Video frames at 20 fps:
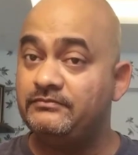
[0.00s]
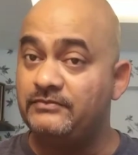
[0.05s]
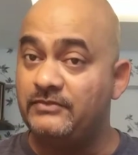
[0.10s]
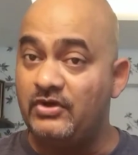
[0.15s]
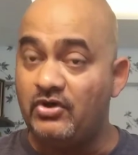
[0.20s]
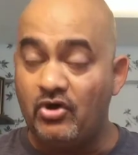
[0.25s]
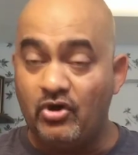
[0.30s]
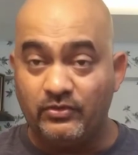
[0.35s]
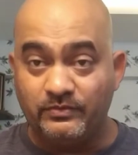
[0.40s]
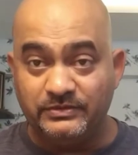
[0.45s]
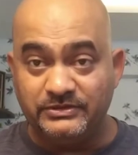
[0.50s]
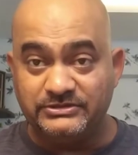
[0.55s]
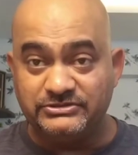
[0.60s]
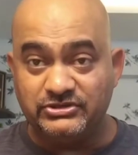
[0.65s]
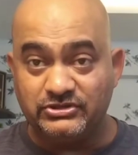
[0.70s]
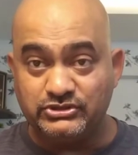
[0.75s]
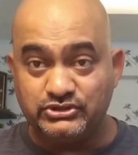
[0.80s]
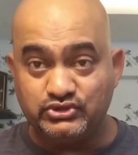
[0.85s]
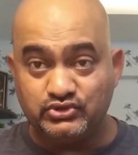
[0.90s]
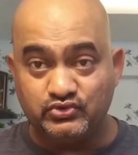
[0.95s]
hobbies
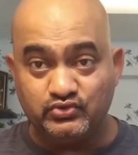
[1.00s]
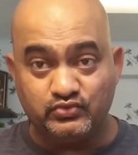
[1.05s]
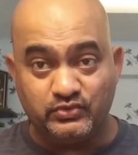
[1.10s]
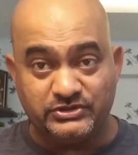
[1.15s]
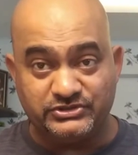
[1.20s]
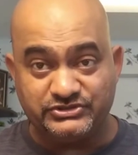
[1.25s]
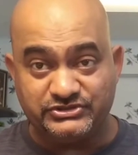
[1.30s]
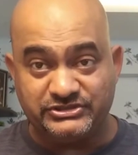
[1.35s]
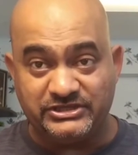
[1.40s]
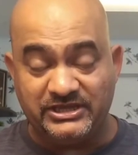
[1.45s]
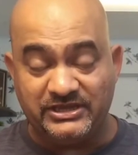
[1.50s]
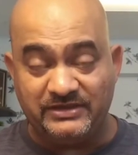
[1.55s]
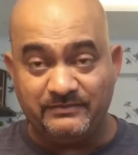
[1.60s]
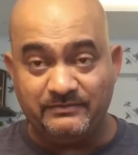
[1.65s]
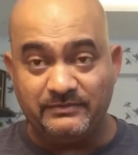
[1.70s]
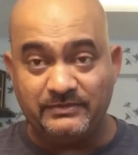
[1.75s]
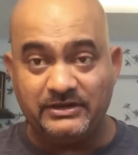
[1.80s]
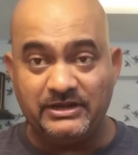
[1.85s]
also was same.